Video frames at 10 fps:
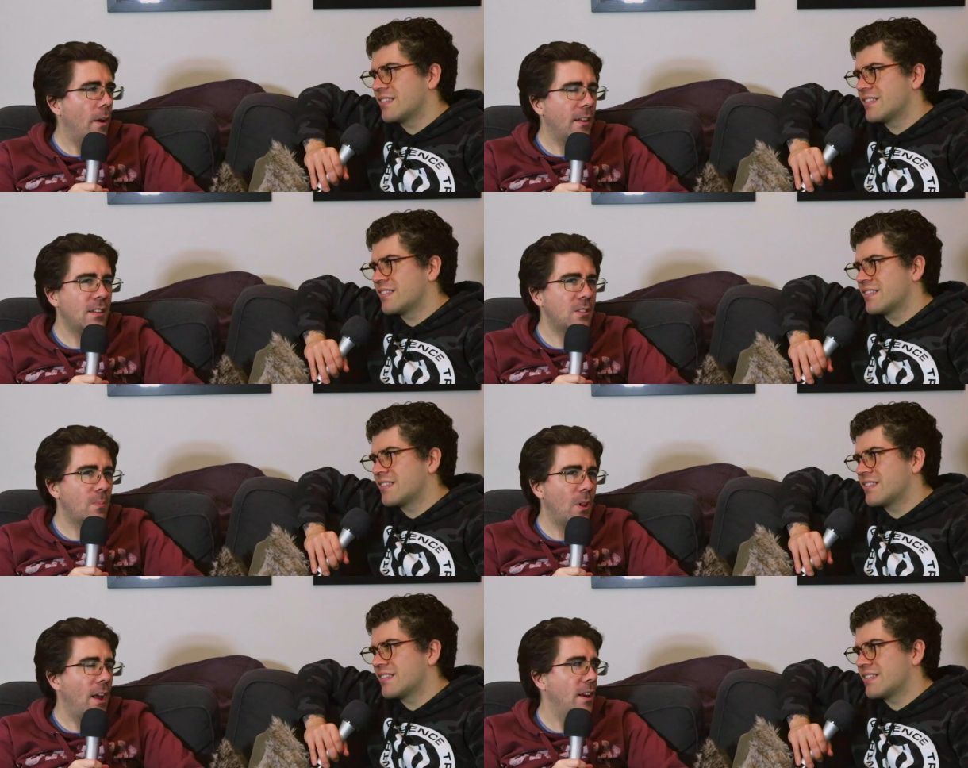Speaker 1: his
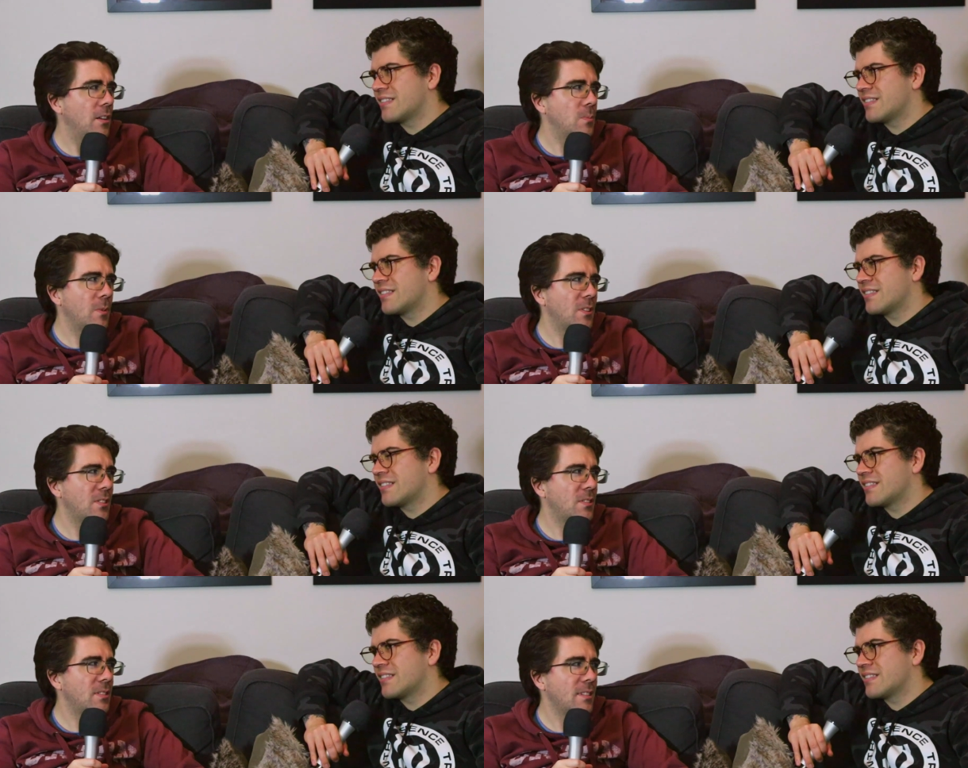plan is
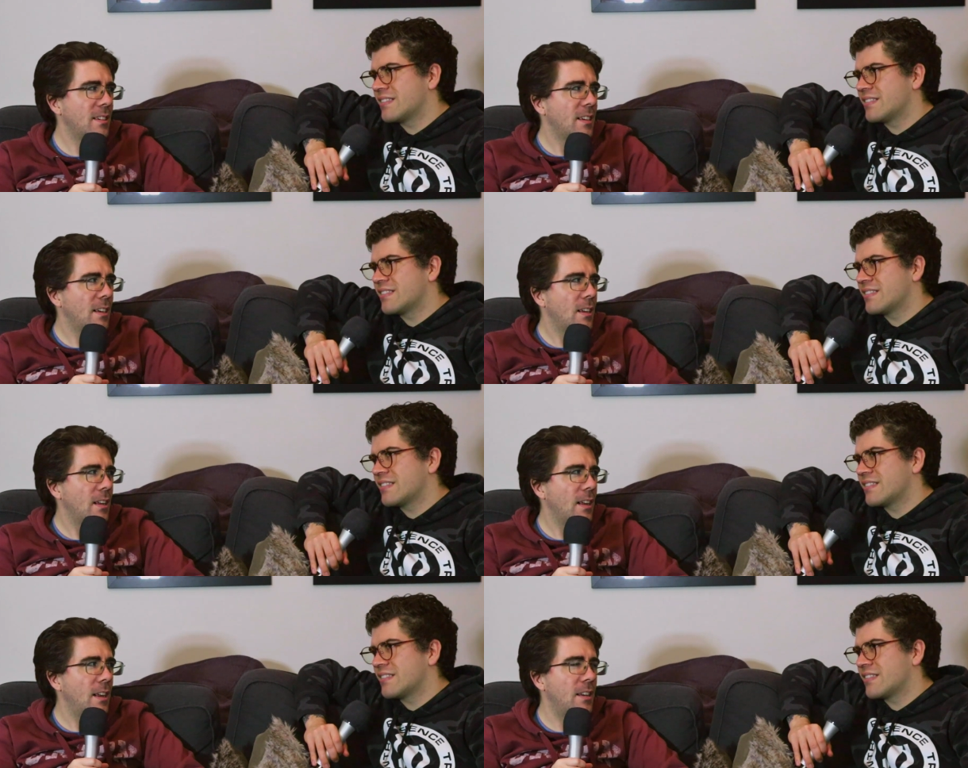because
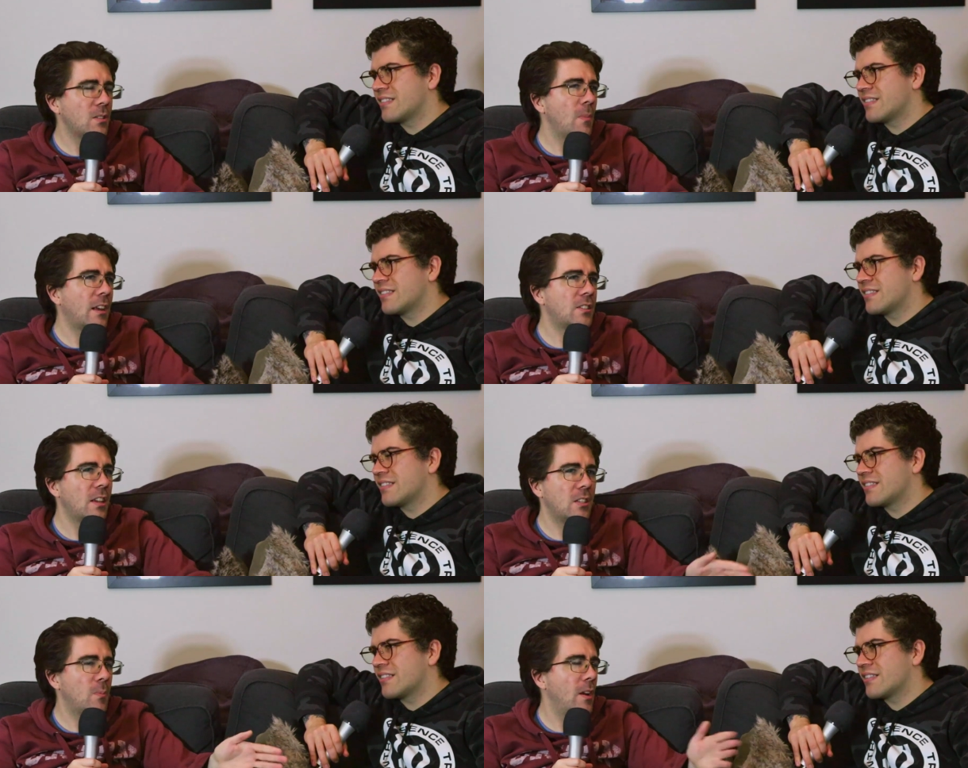it doesn't make
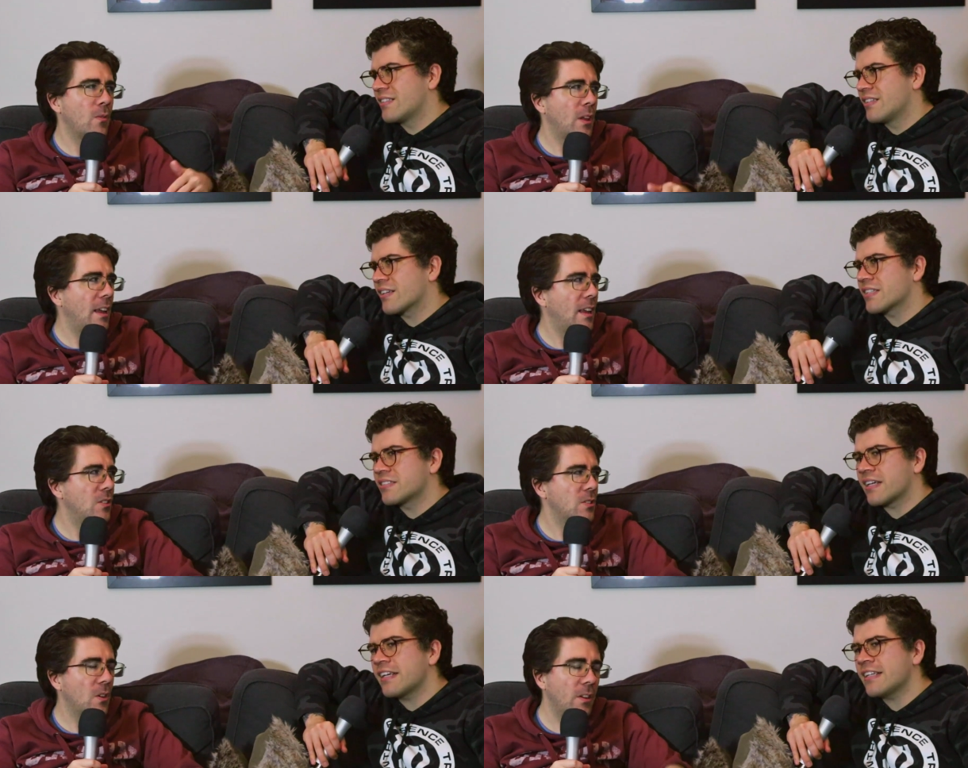sense. But everything. Okay, so
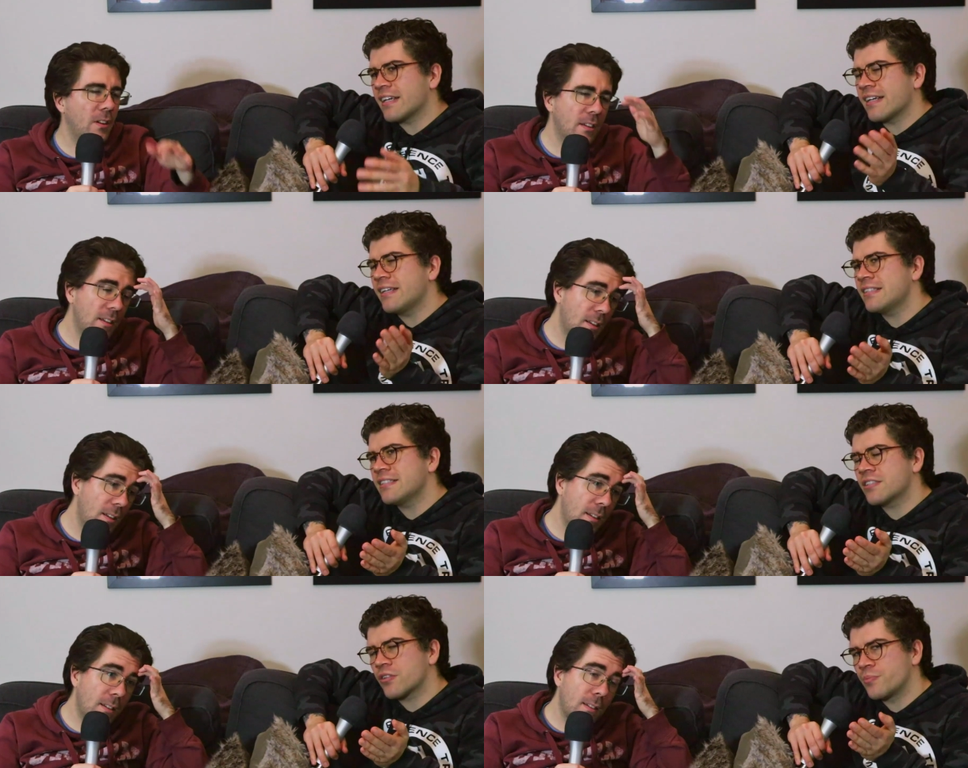he
Speaker 2: he did
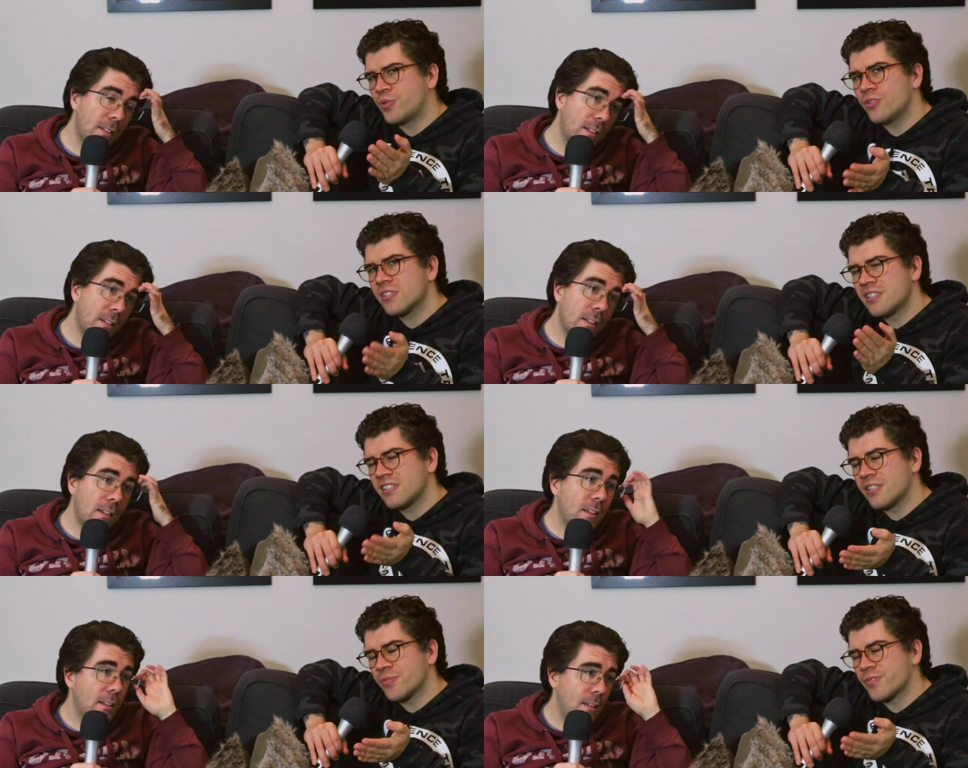the computer
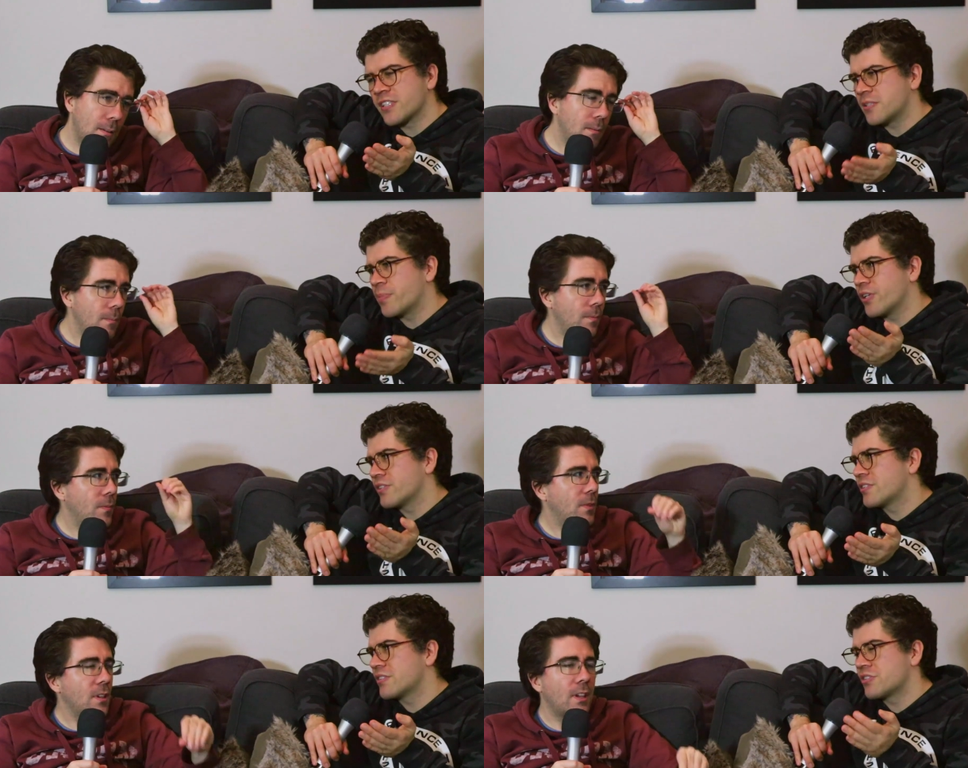systems for these
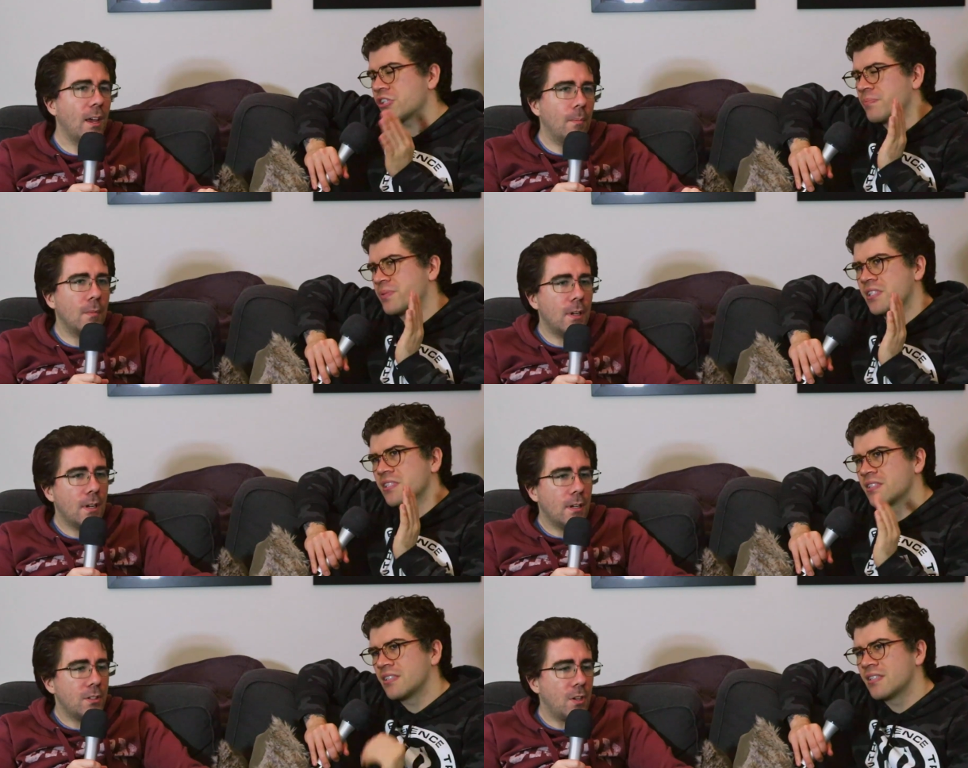boats, yeah. ships.
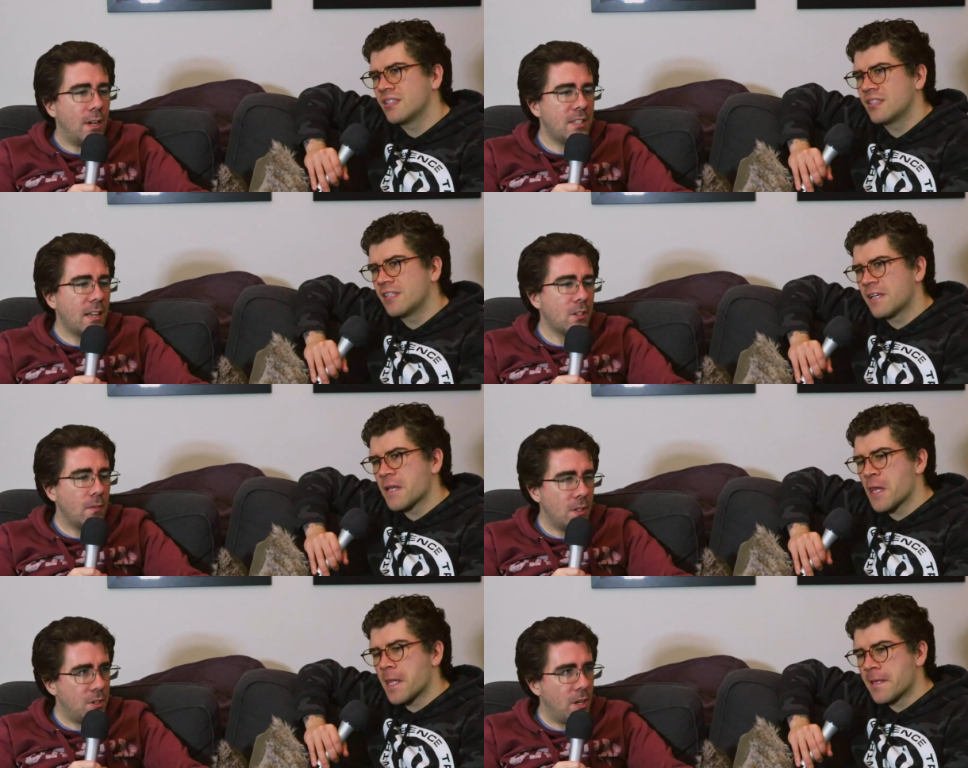
Speaker 1: So he takes over
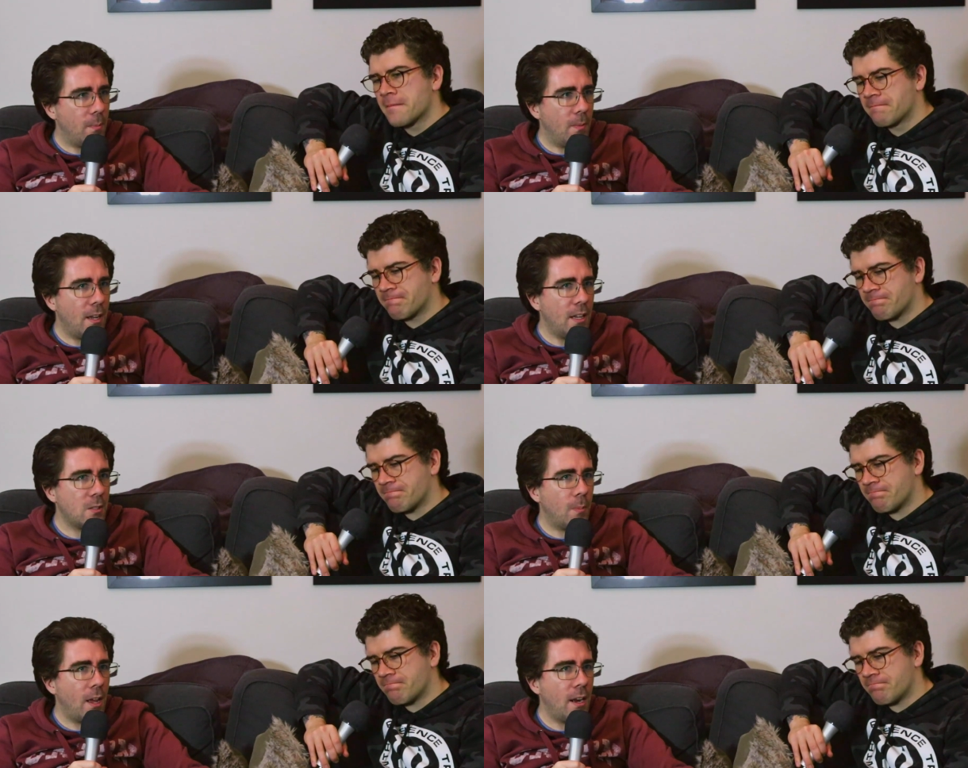the ship. His
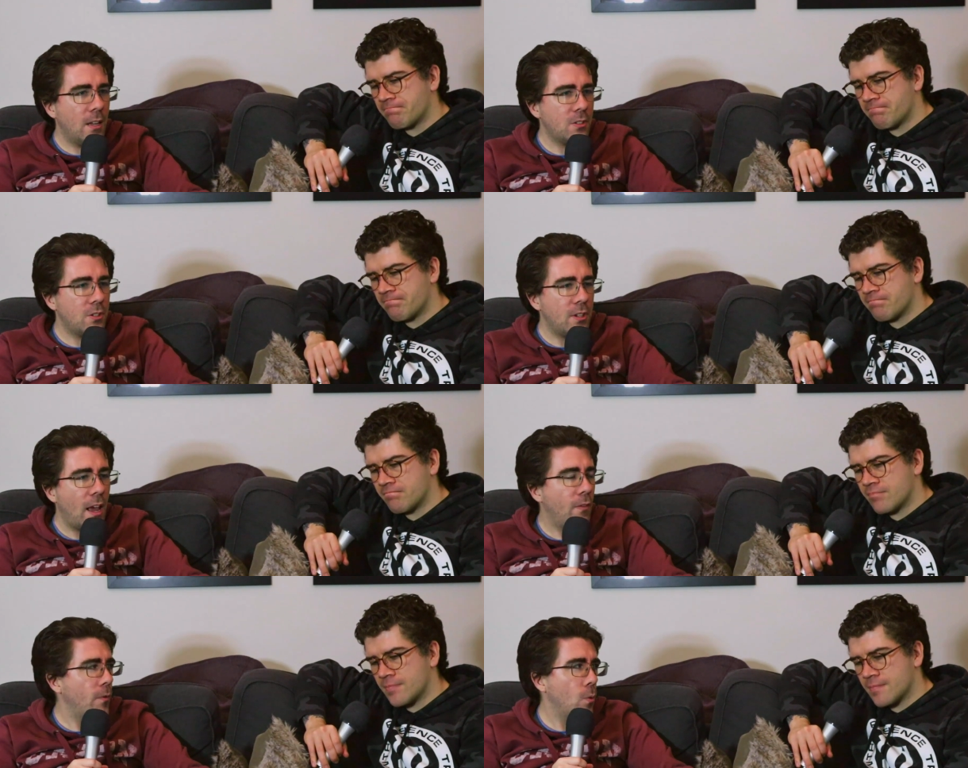plan is to have everyone